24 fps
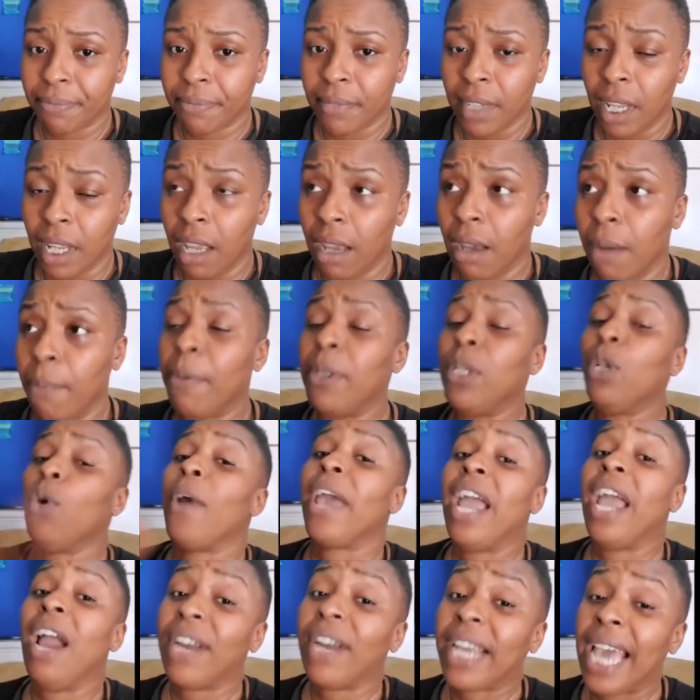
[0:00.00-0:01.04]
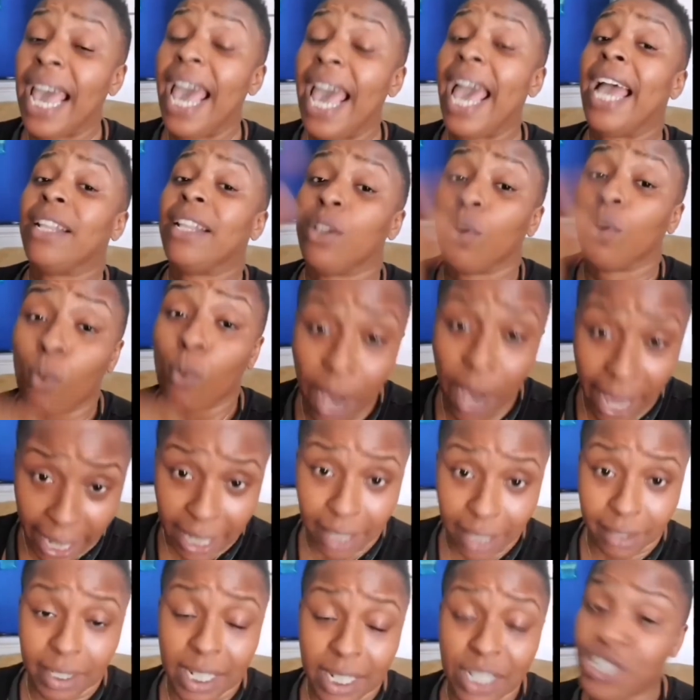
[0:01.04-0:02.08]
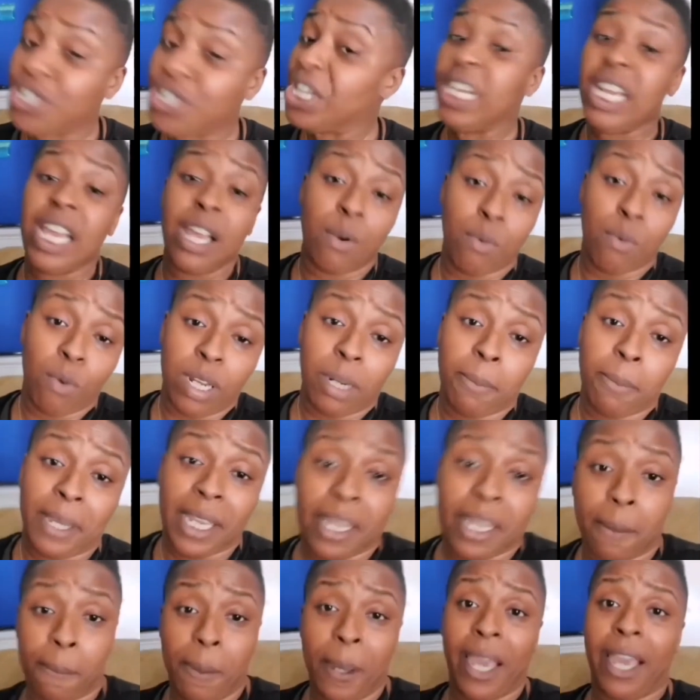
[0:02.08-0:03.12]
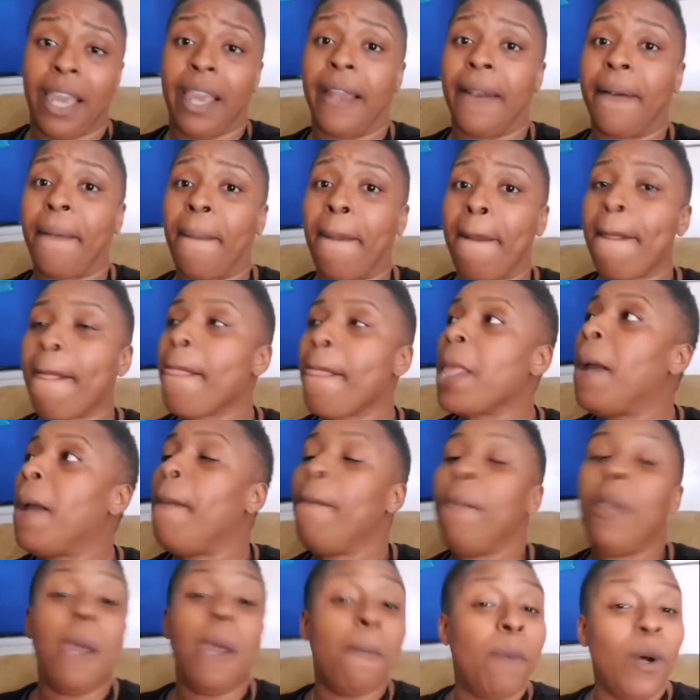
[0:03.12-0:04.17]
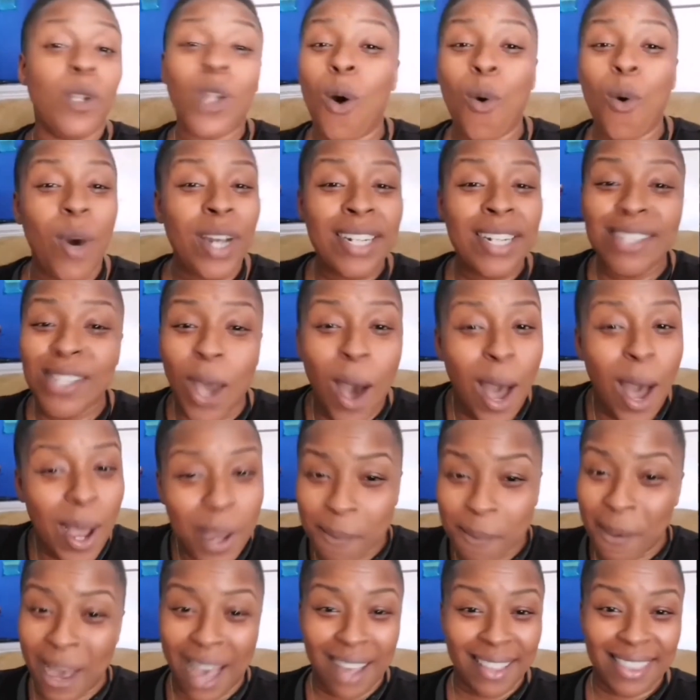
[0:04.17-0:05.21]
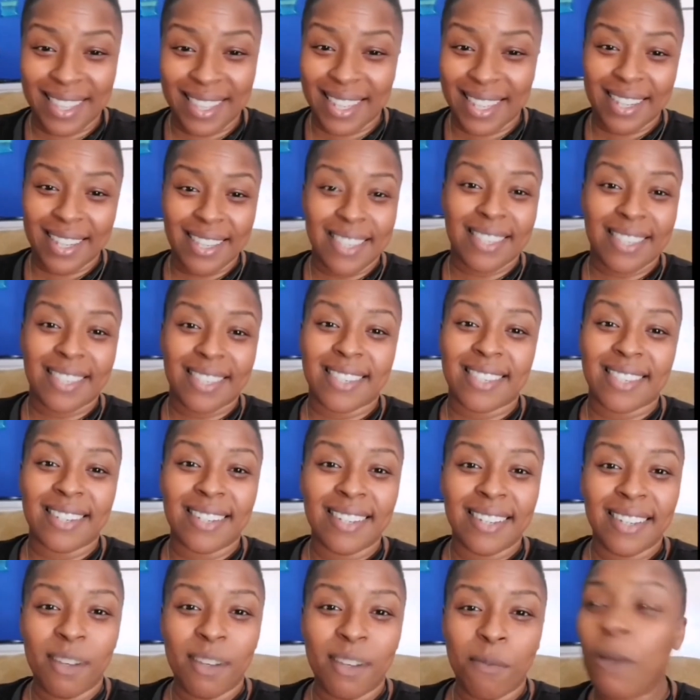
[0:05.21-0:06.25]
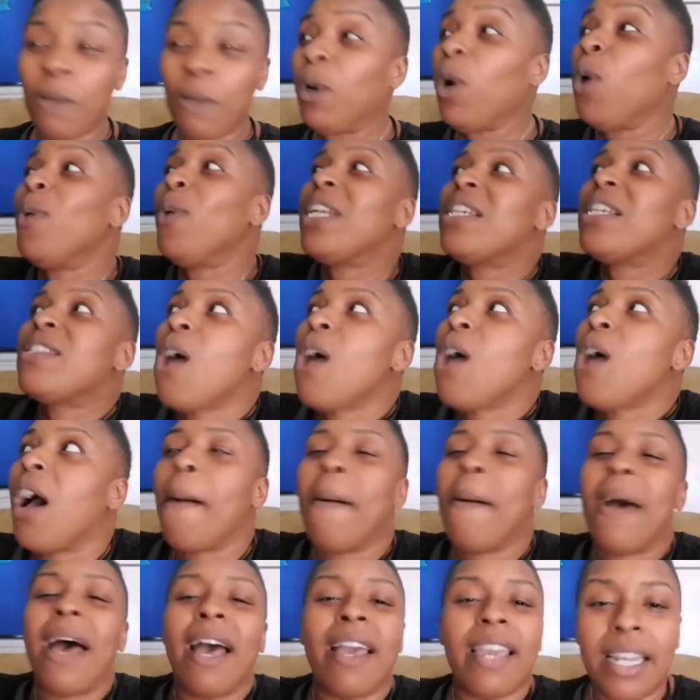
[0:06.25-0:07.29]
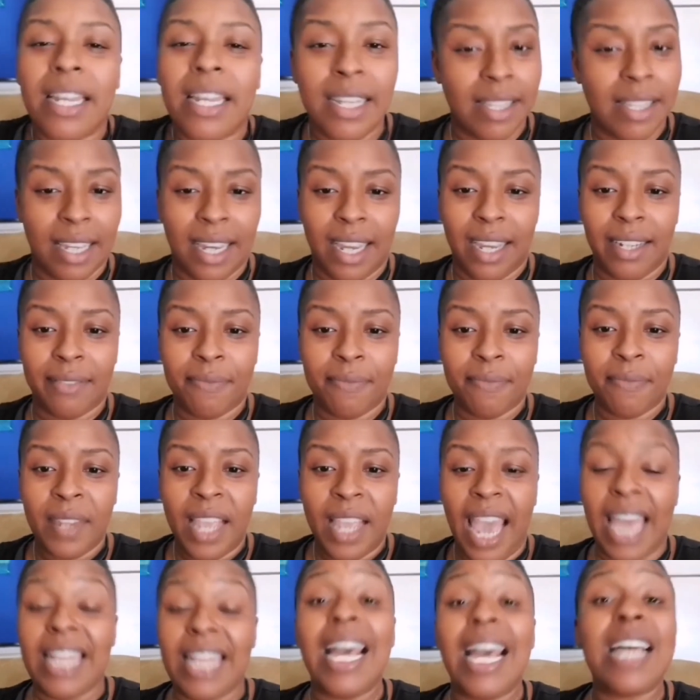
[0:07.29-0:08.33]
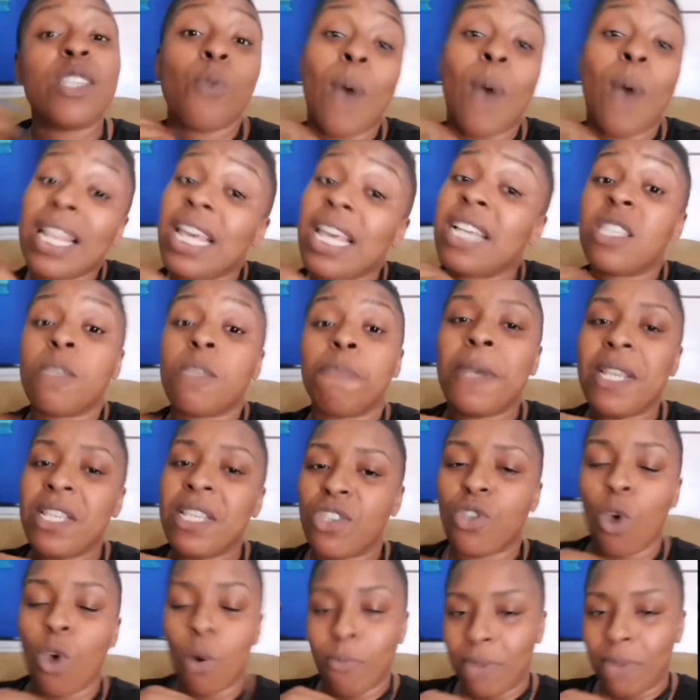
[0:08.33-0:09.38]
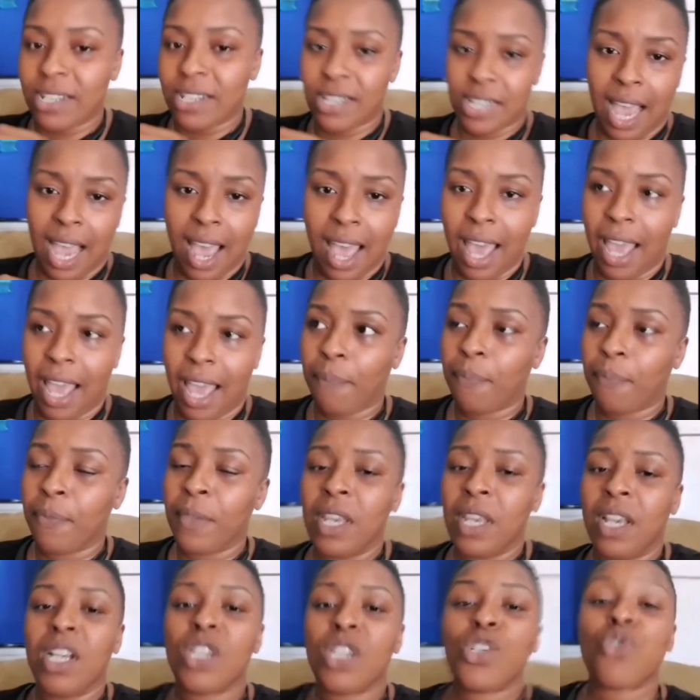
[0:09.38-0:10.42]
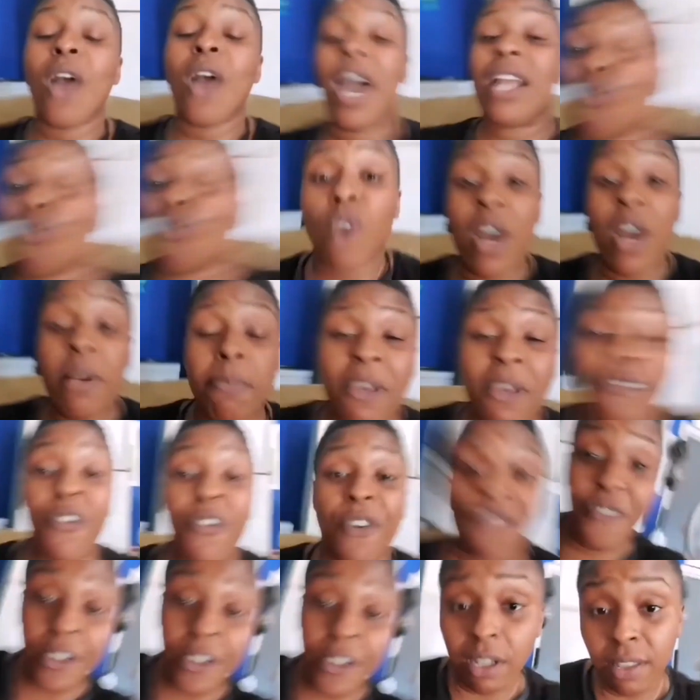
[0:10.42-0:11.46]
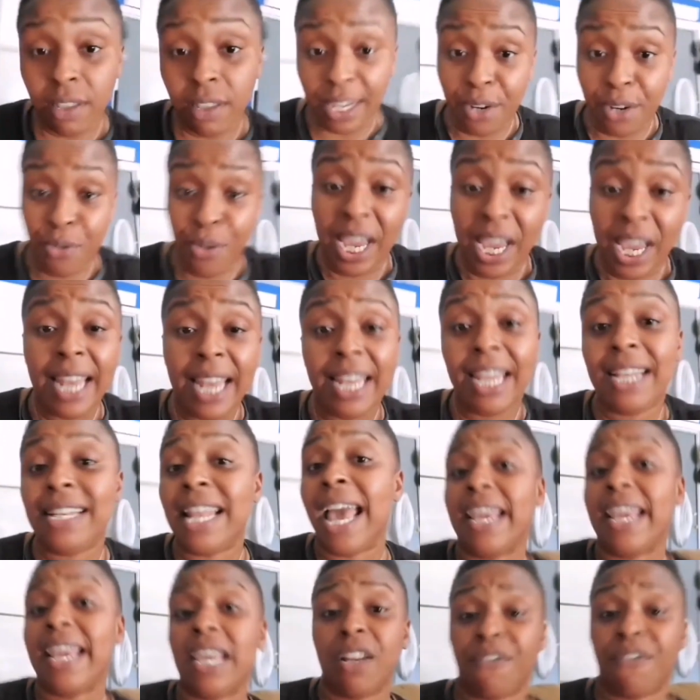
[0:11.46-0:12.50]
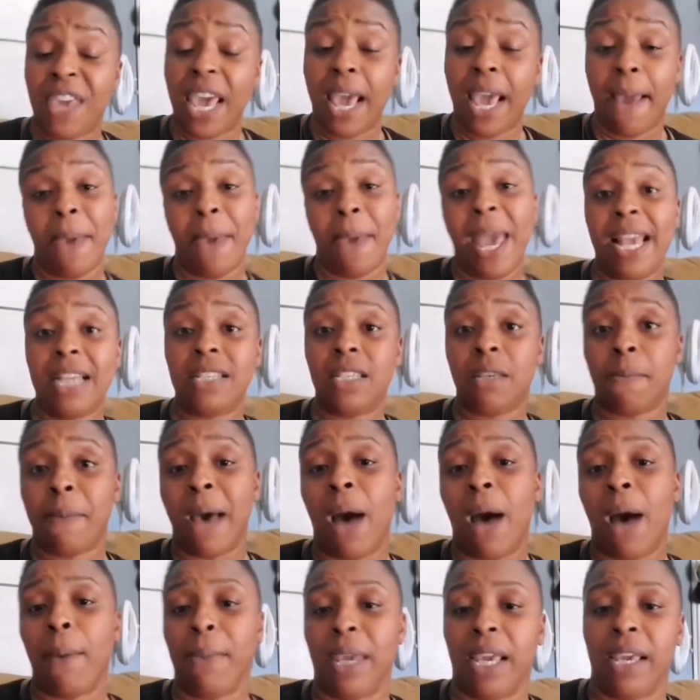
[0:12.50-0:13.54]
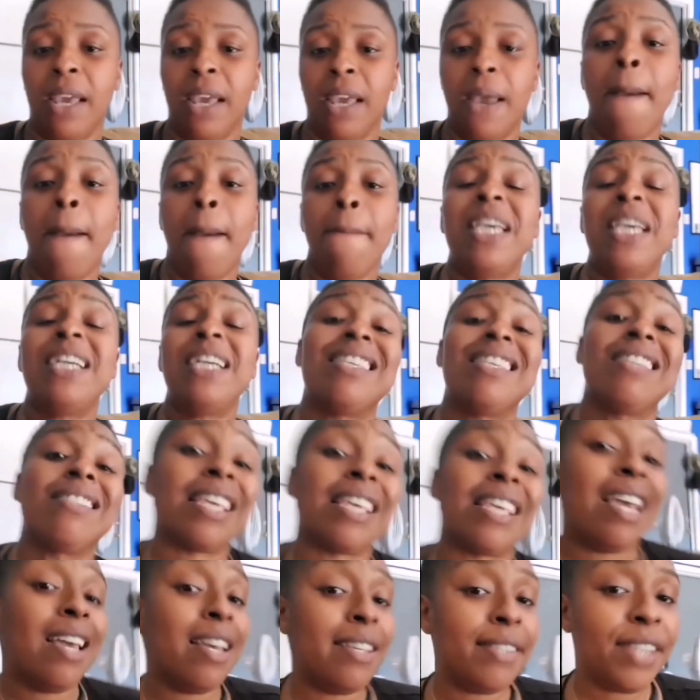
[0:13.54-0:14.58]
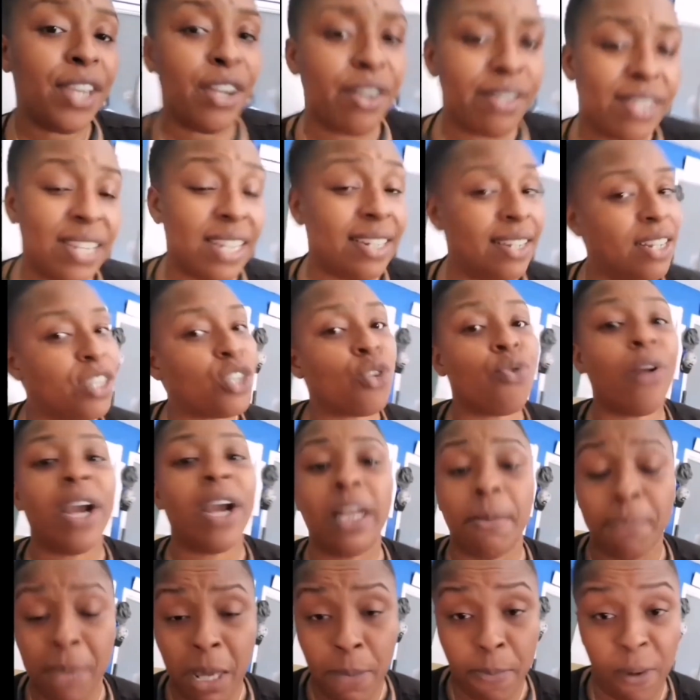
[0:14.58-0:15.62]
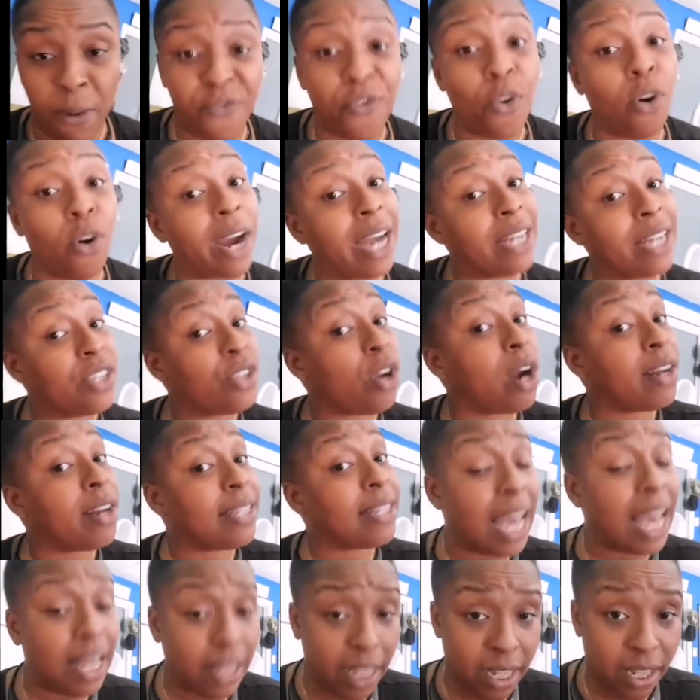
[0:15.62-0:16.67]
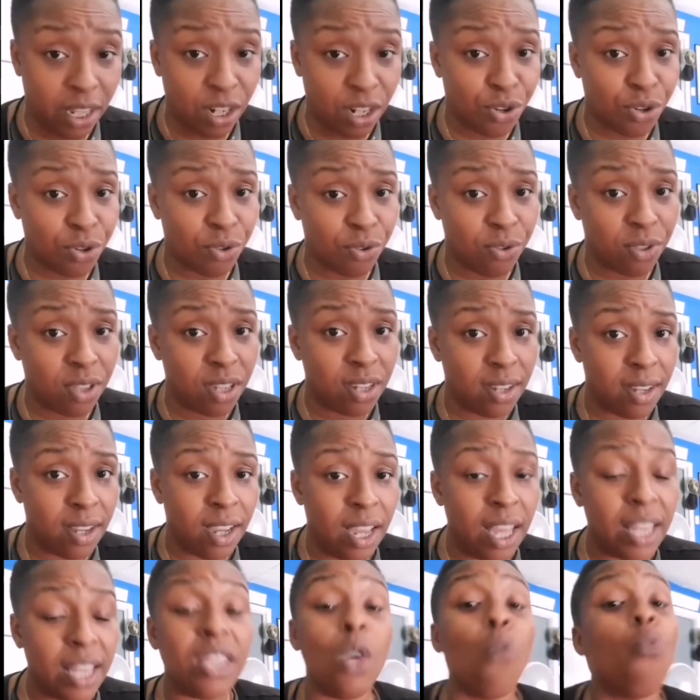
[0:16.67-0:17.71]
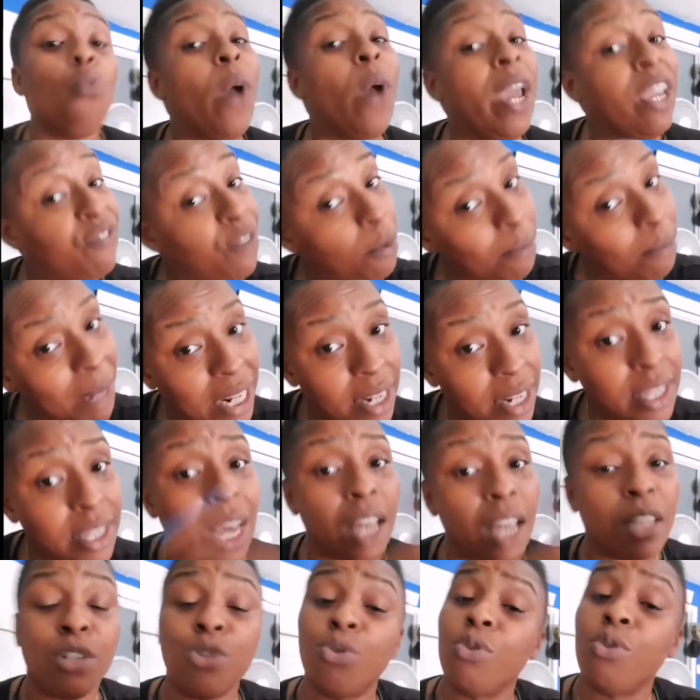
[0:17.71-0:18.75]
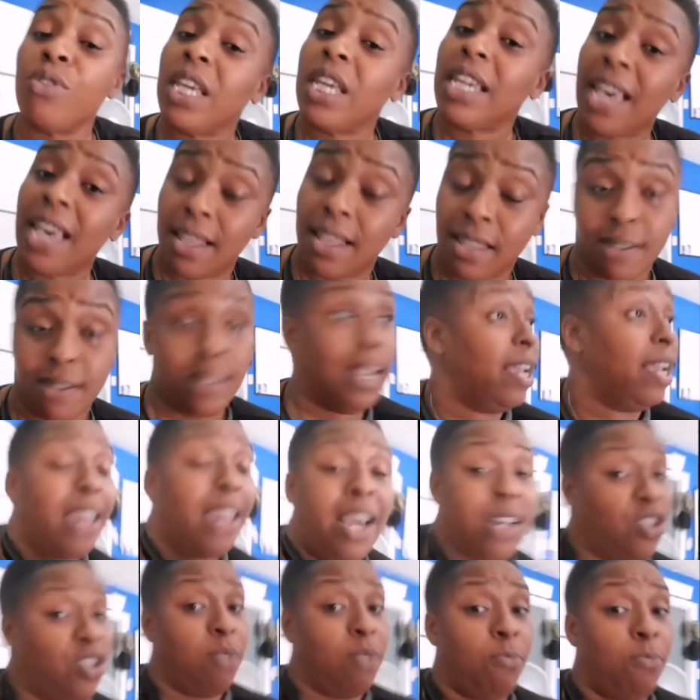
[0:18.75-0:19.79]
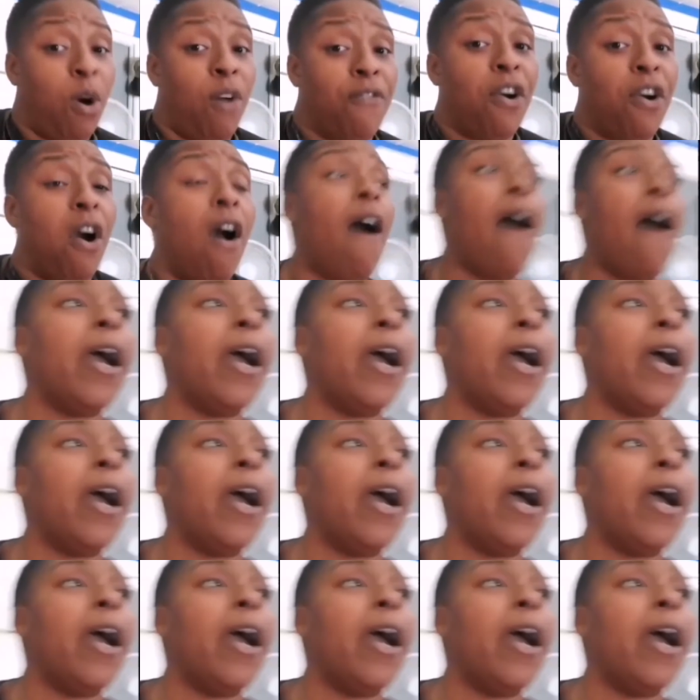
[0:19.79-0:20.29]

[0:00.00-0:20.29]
But no, Erica had to wait because she didn't want to be compared. People don't want to talk about this. People don't want to talk about anything. And that's why they spend so much time trying to run me for filth and creating negative campaigns about me, because it's easier to discredit me before I start telling the truth than wait for me to tell the truth and catch them off guard.